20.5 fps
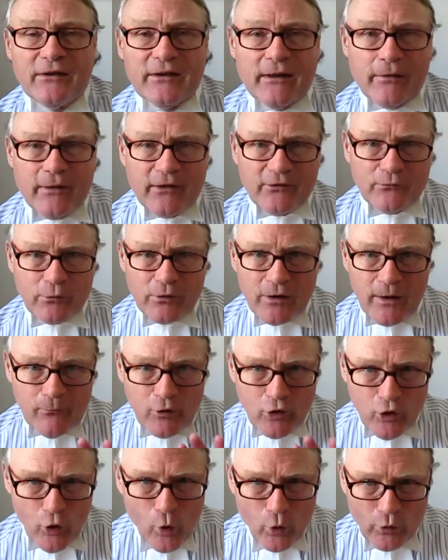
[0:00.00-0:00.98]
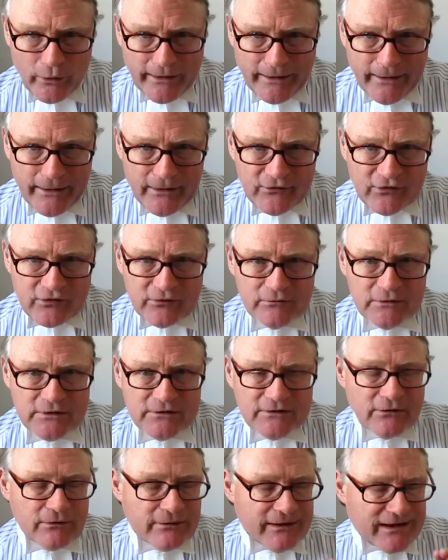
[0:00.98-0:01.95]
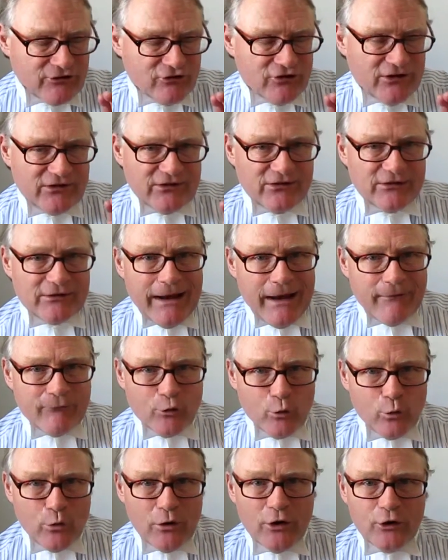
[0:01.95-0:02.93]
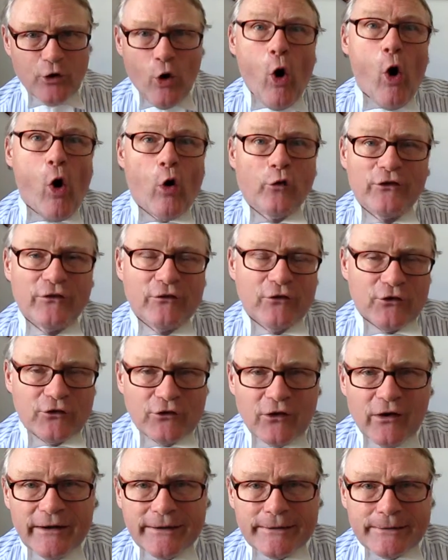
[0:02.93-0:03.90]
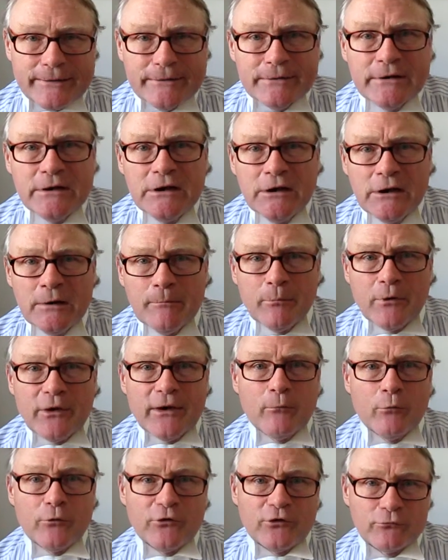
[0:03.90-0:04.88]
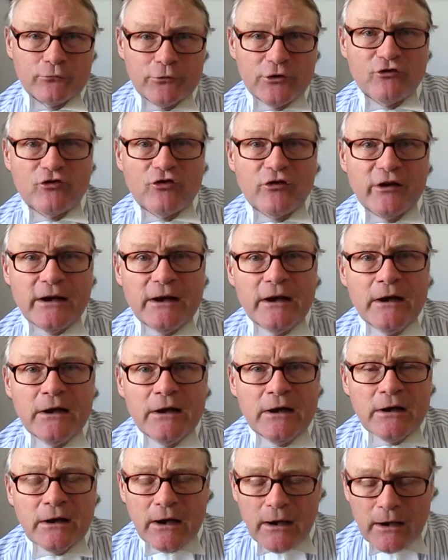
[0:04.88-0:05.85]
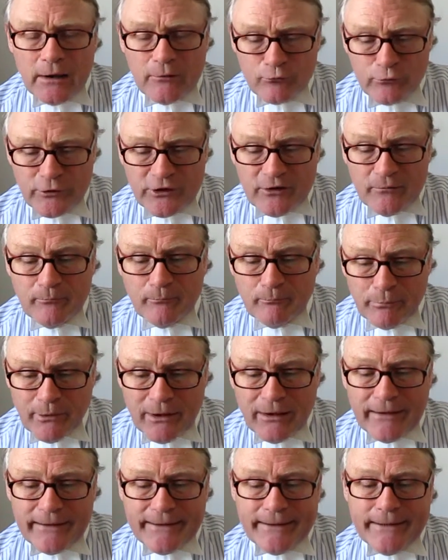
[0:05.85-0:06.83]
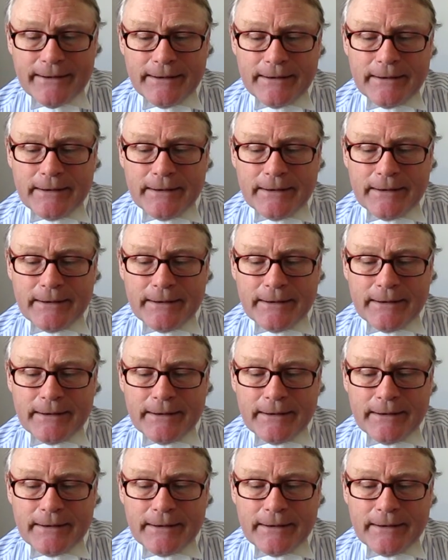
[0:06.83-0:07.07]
Now, that's what I'm calling it. It doesn't actually have the word on in the title, but it was originally written by